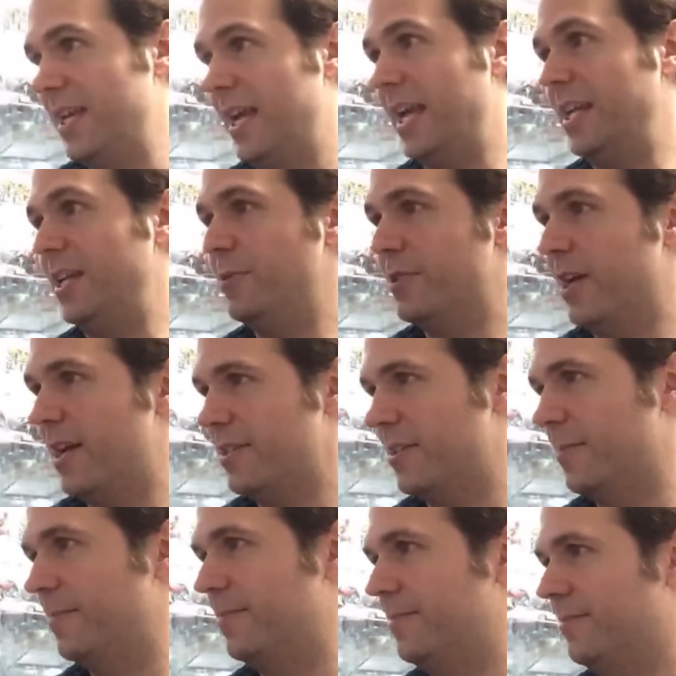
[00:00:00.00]
And he was
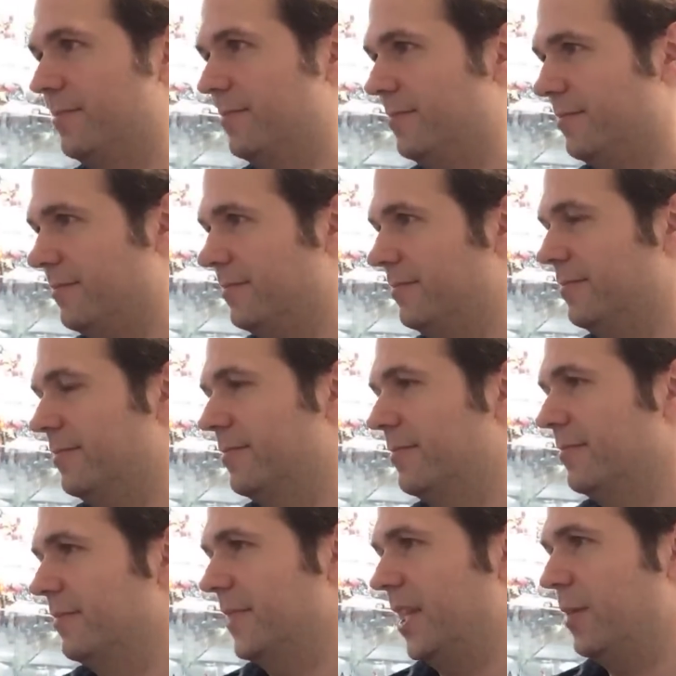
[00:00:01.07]
awesome.
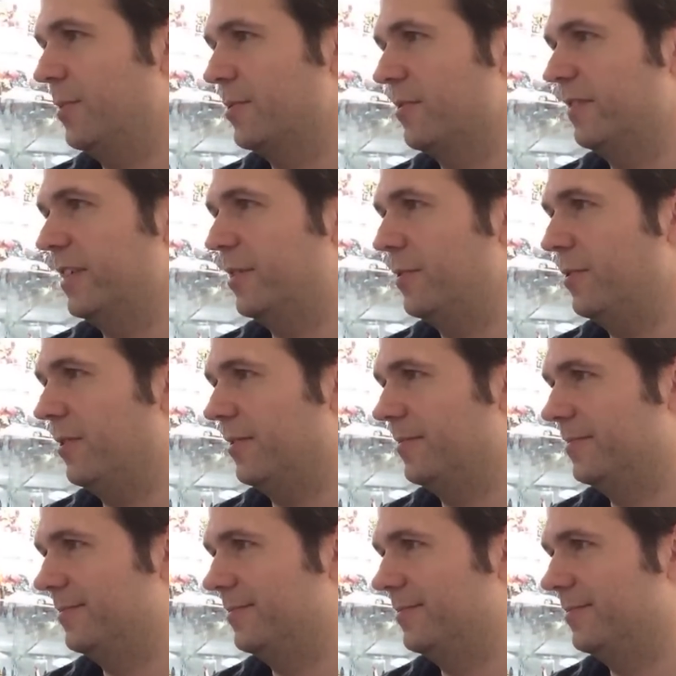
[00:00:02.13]
He was really cool.